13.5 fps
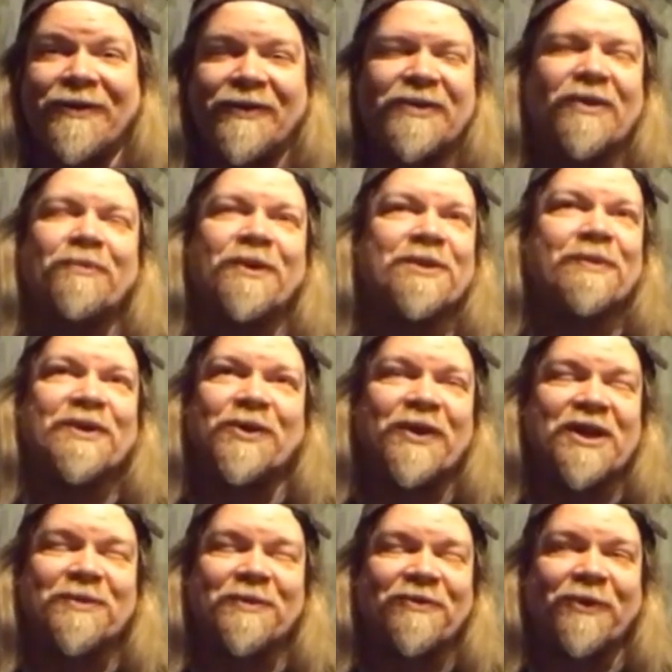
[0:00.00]
oh no, it must have been two
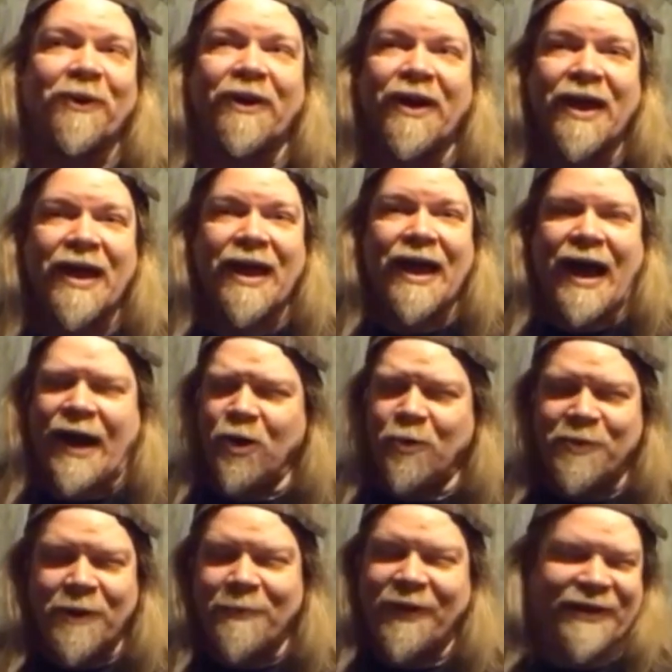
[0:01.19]
days before, I opened
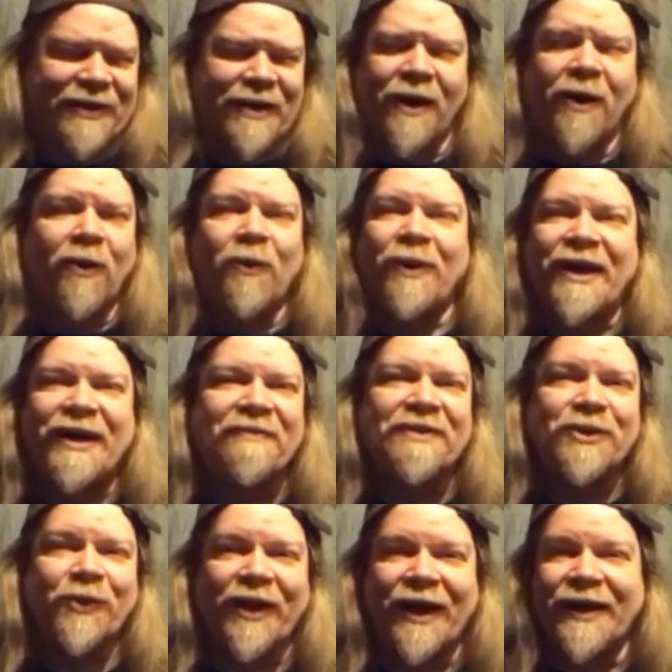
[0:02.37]
them like, no, I never
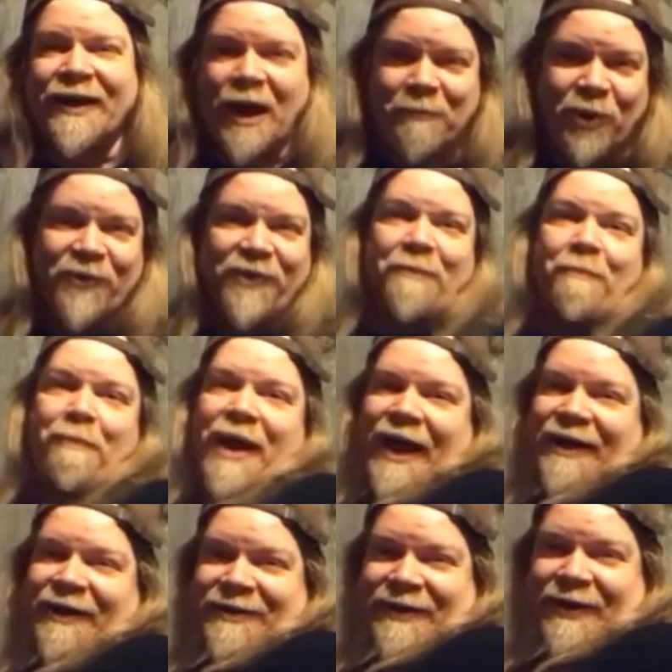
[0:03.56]
do that. I put them back
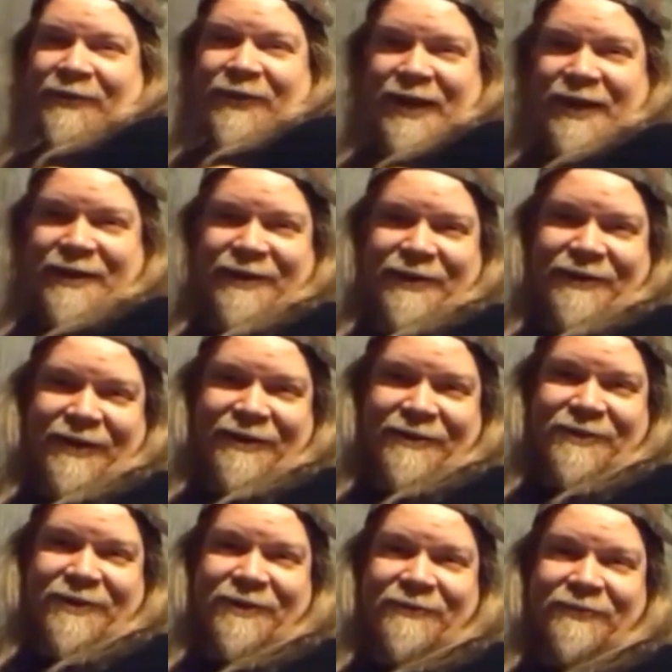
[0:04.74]
on the editing desk.
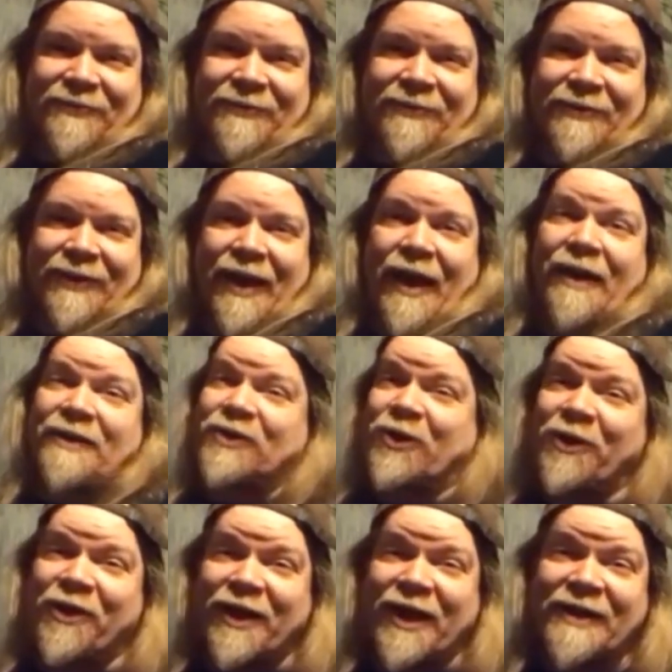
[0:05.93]
And it's a good
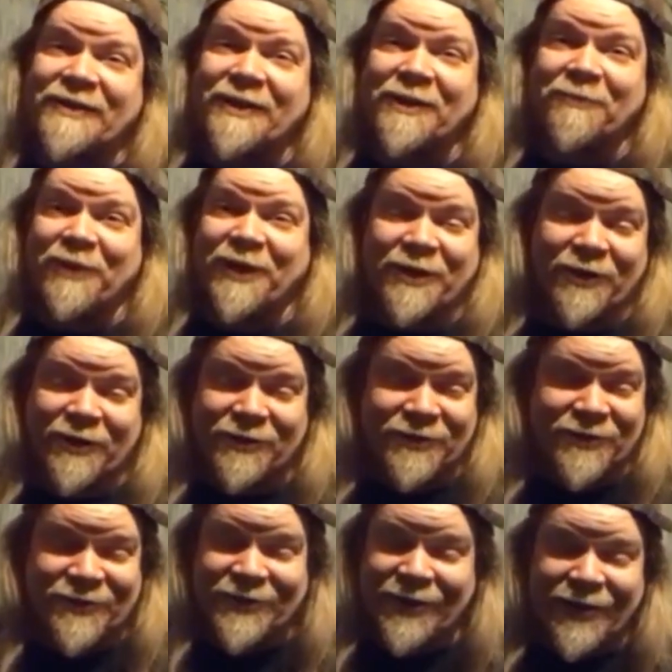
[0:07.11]
thing I did
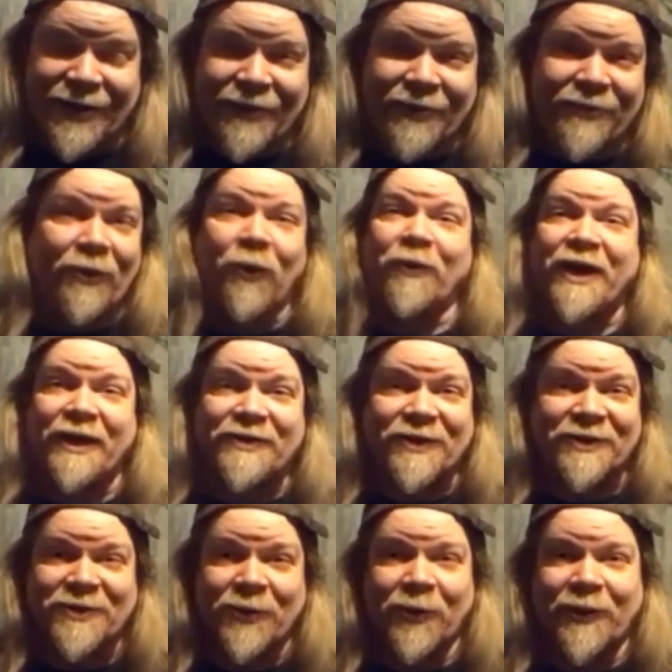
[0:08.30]
because wow. the whole case was
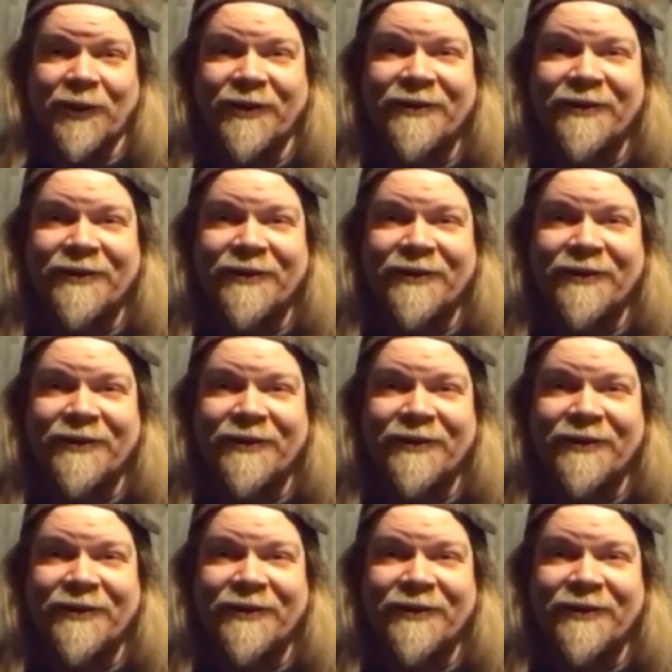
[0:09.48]
stolen.